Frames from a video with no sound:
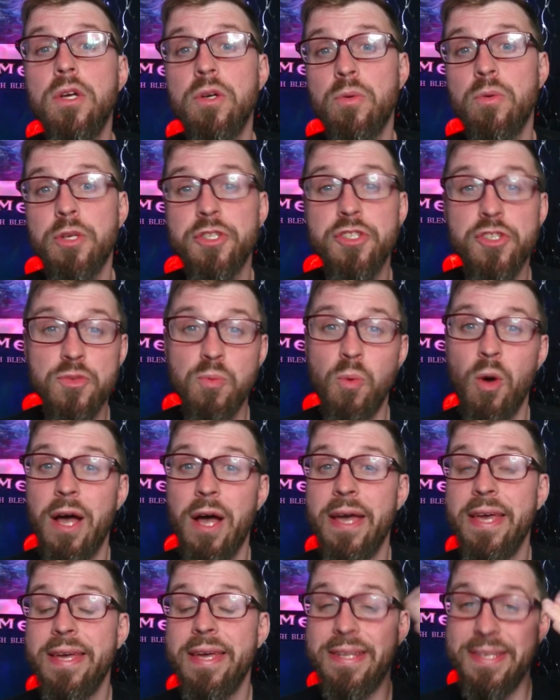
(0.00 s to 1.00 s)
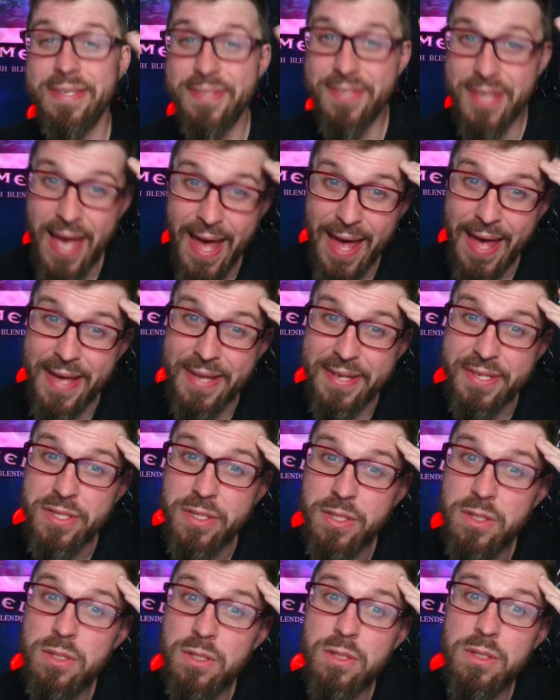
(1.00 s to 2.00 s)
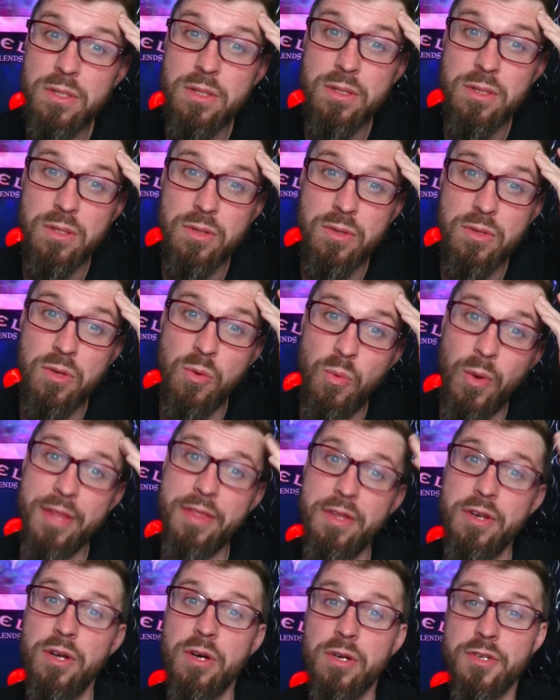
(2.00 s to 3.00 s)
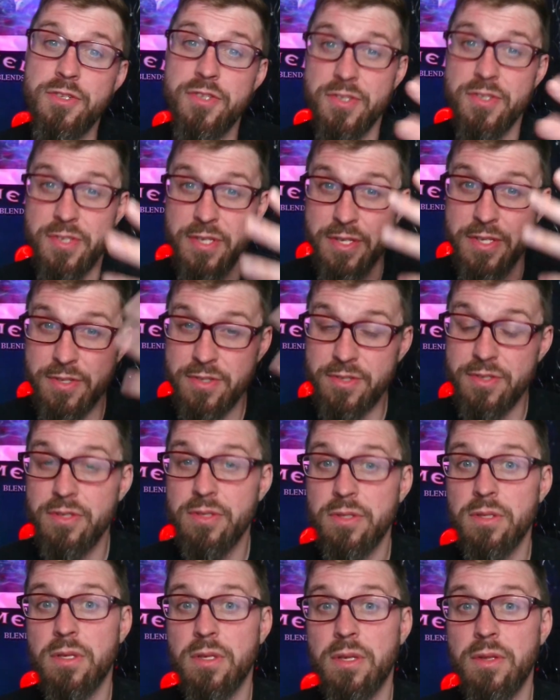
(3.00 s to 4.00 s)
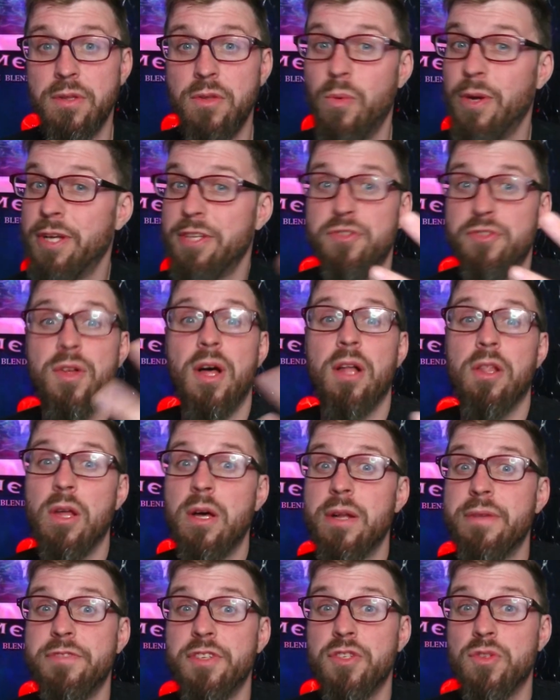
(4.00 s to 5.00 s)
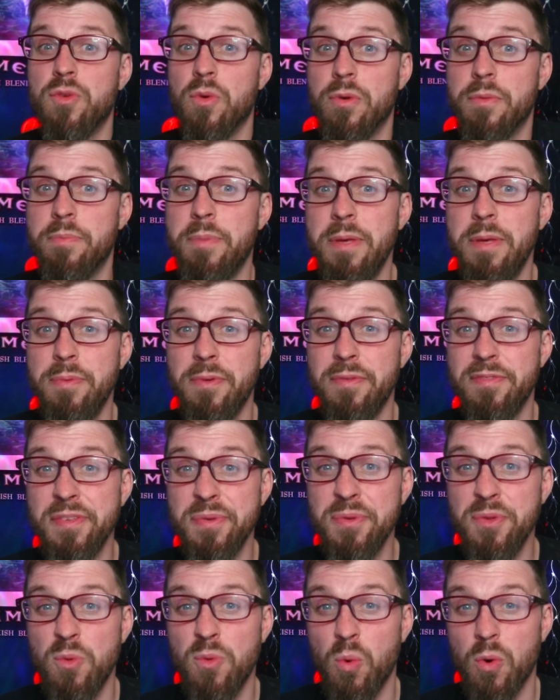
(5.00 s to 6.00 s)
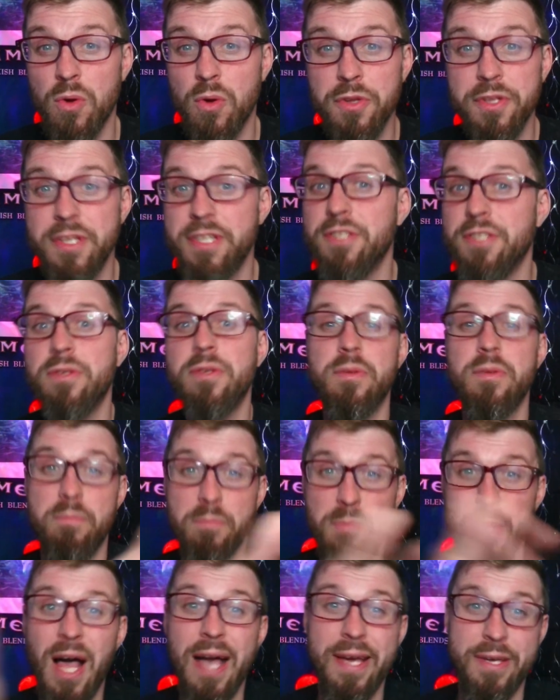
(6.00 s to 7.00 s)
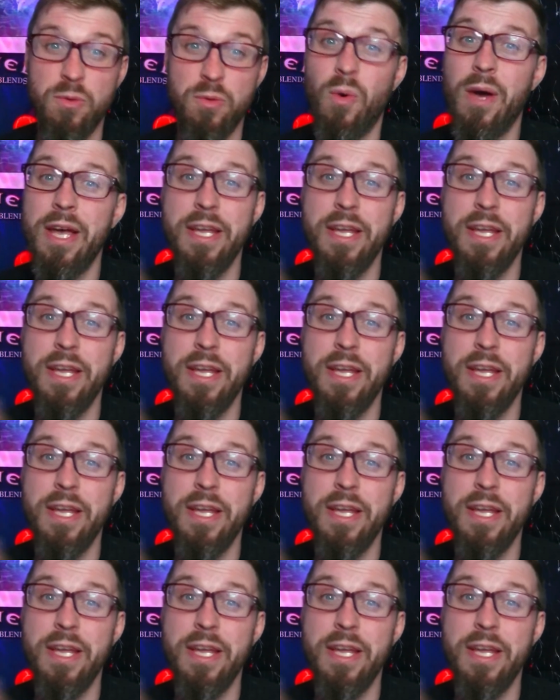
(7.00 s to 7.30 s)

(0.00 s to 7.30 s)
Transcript: Which is why in his head, the way the narcissist, the way just a lot of disordered people view the world in black and white